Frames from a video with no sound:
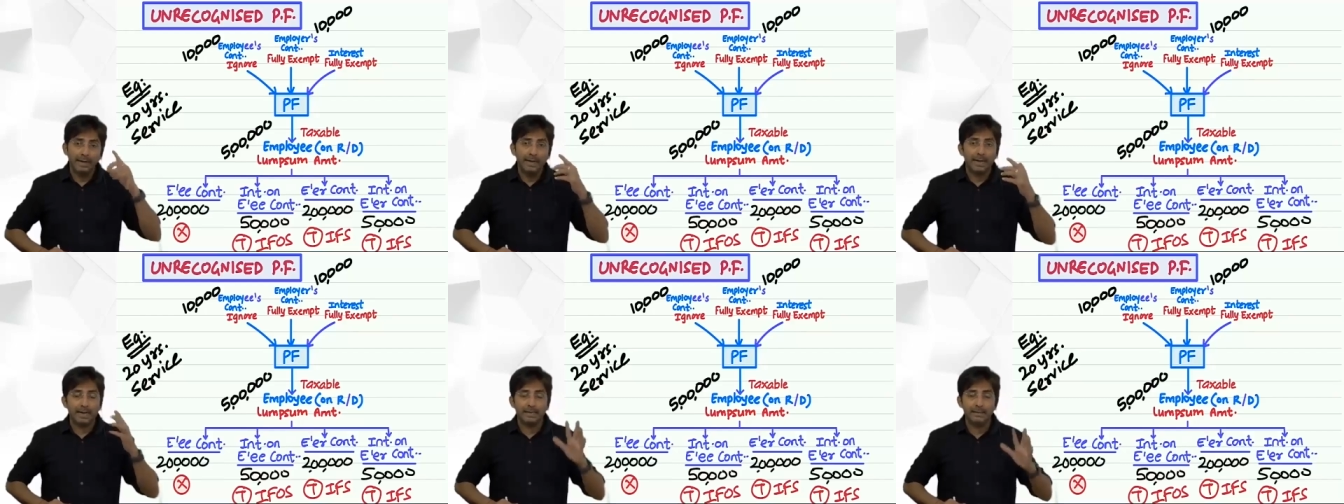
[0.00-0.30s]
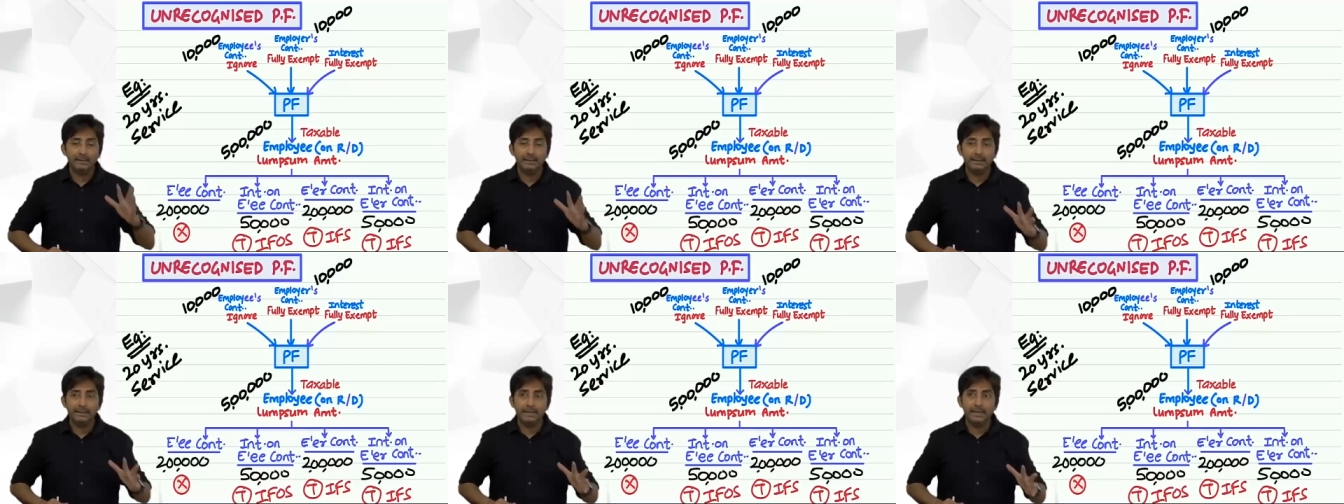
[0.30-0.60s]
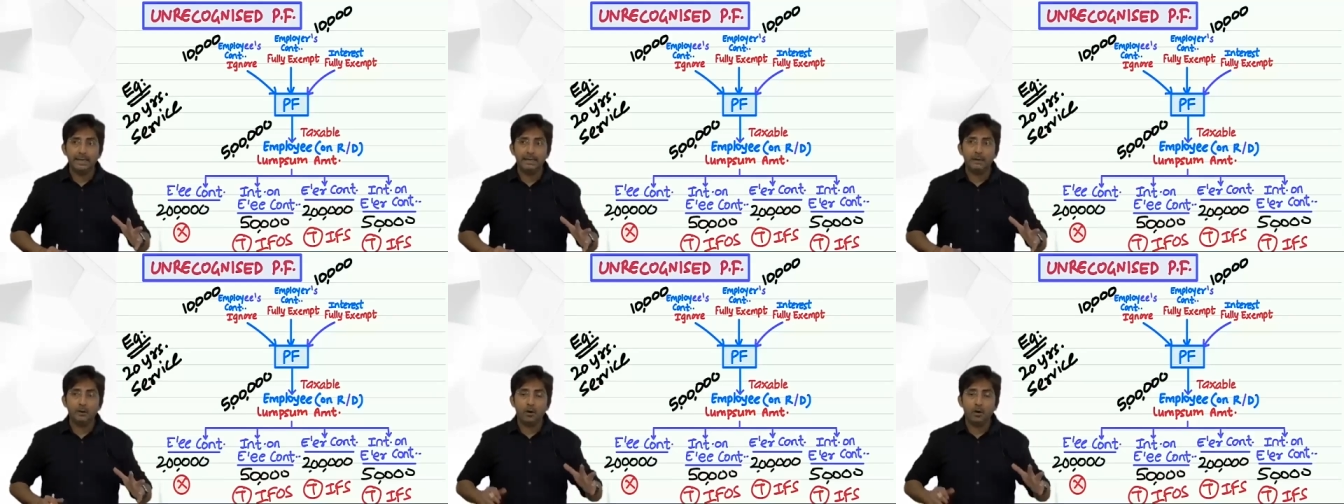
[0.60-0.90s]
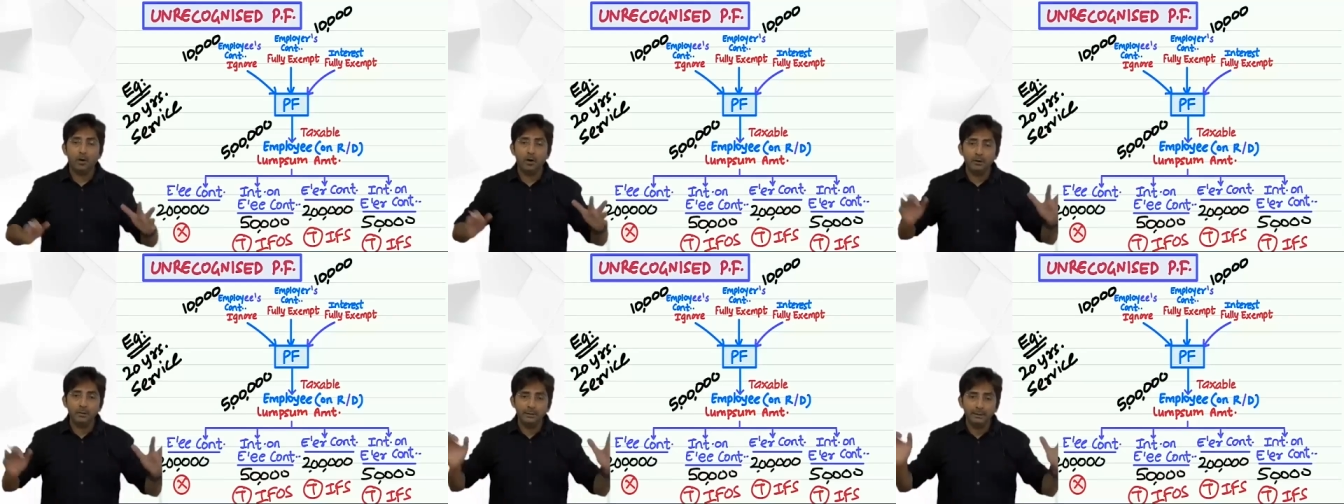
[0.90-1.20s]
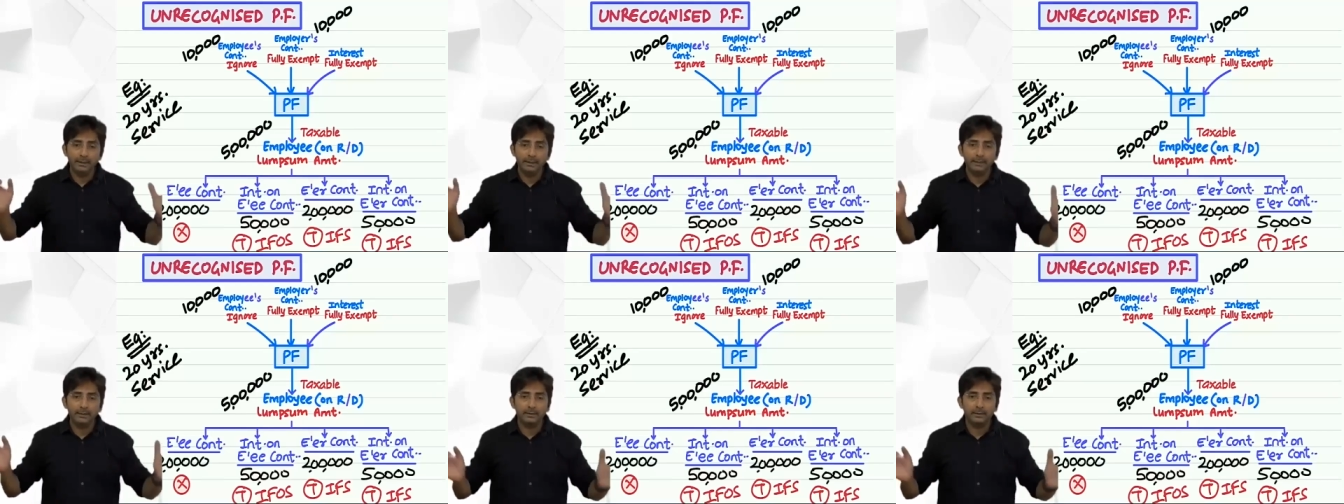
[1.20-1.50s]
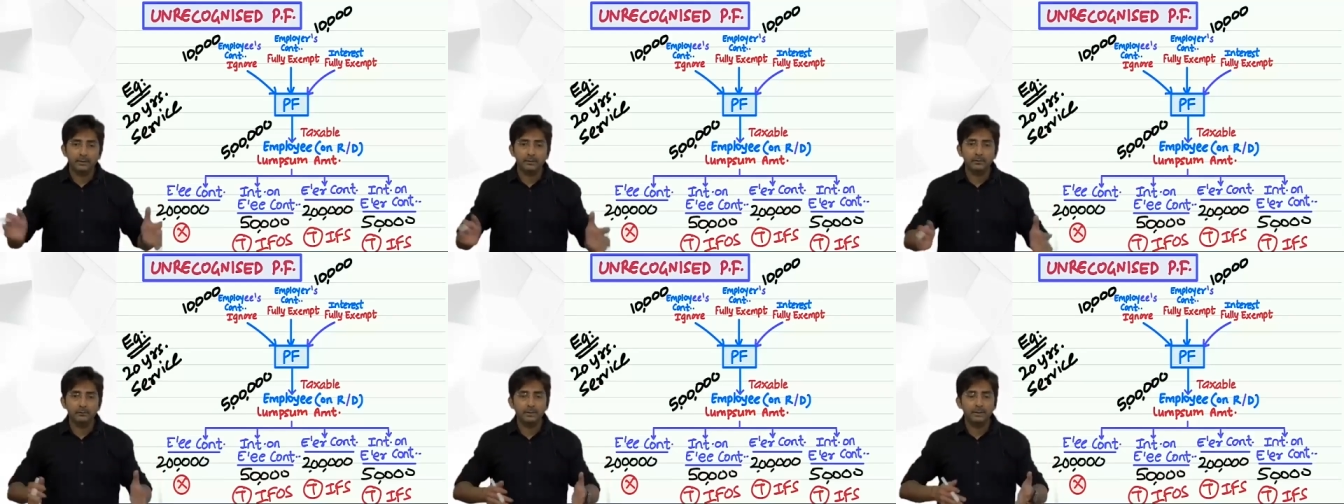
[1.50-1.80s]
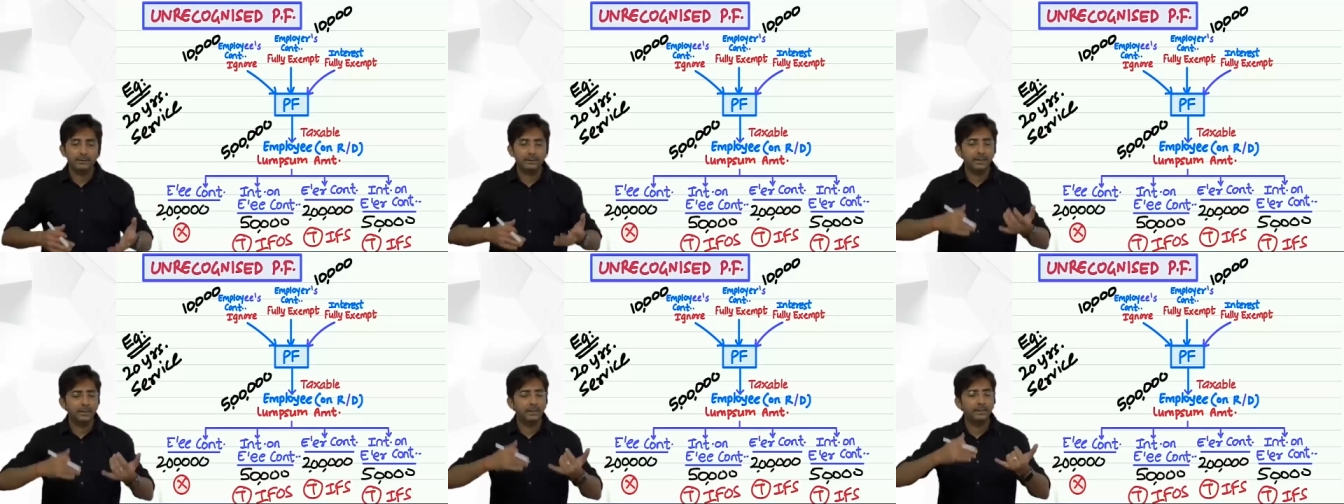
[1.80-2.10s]
at the end all the incomes,
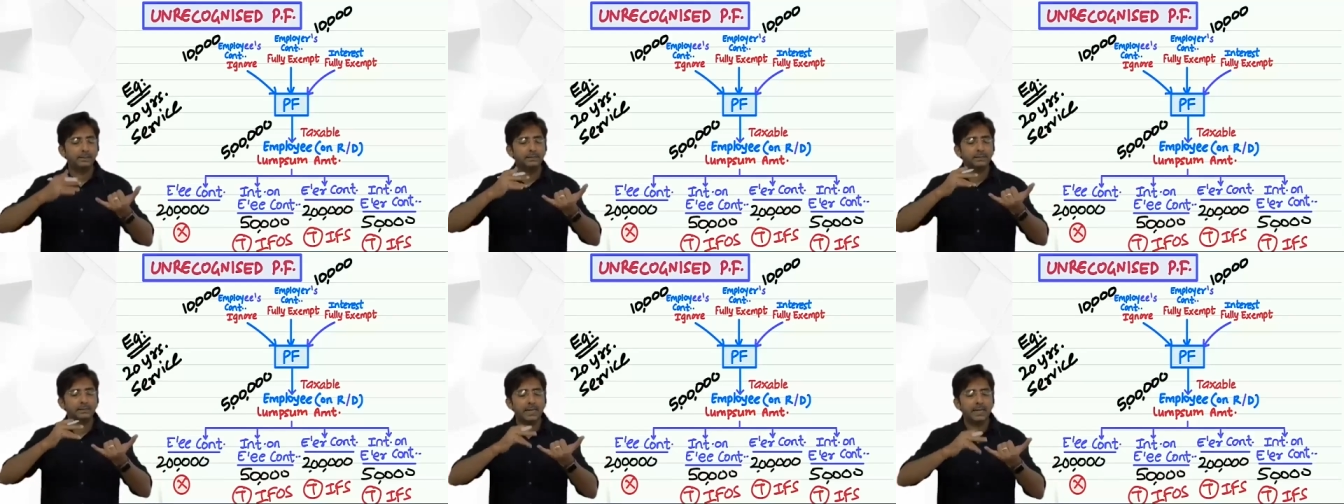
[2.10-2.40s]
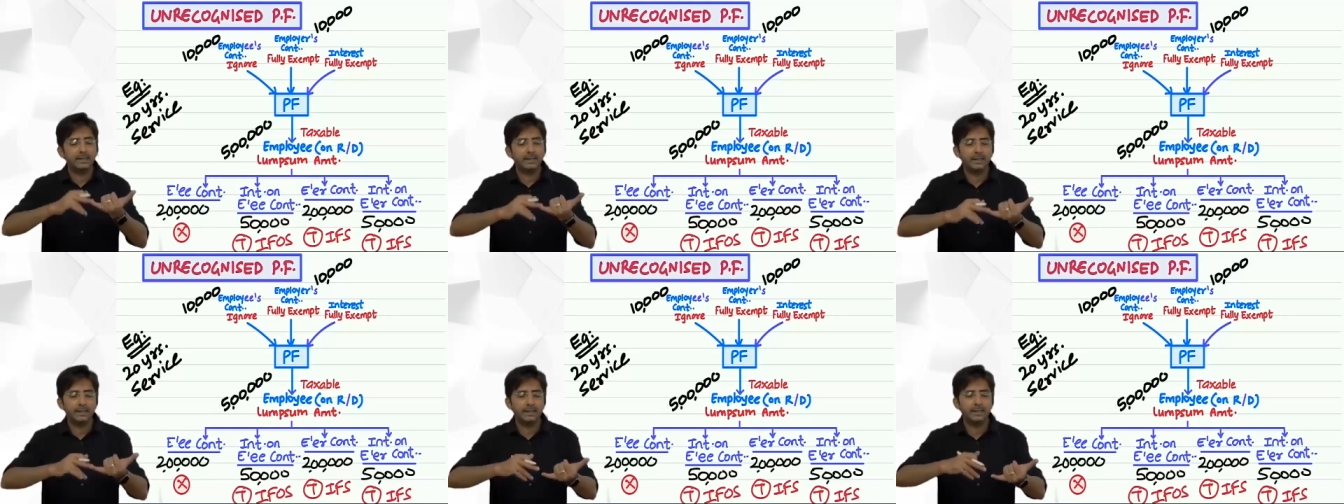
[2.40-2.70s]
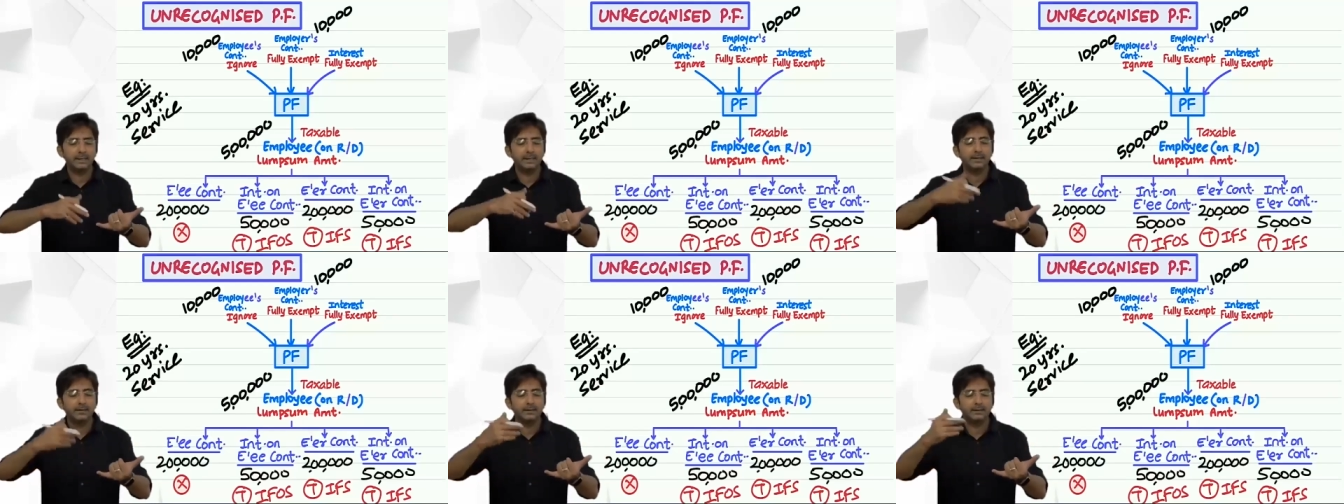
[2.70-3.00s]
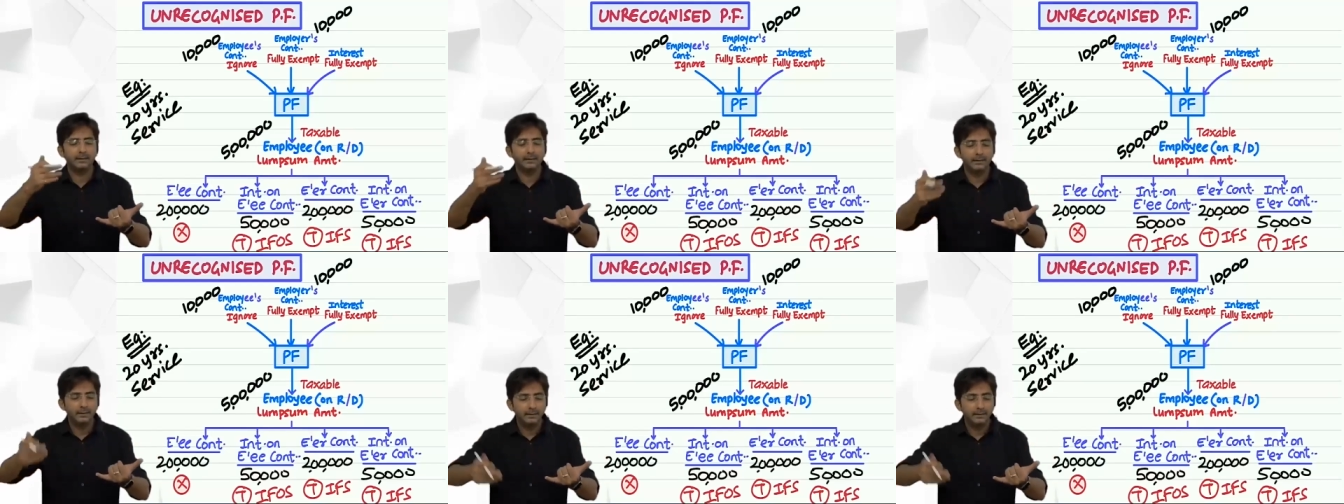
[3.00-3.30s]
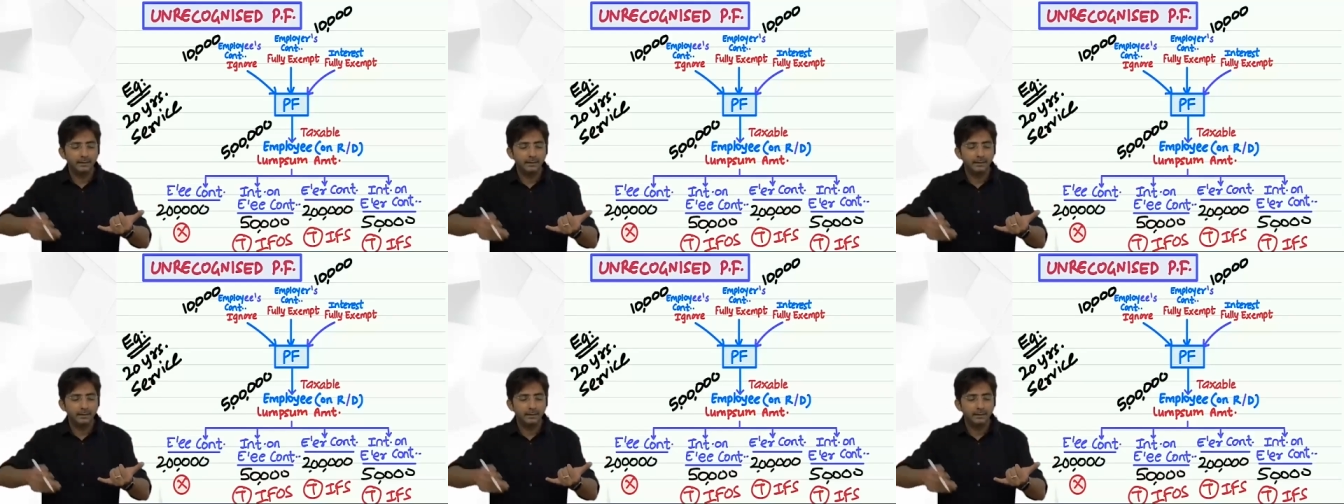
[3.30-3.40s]
whether it is salary,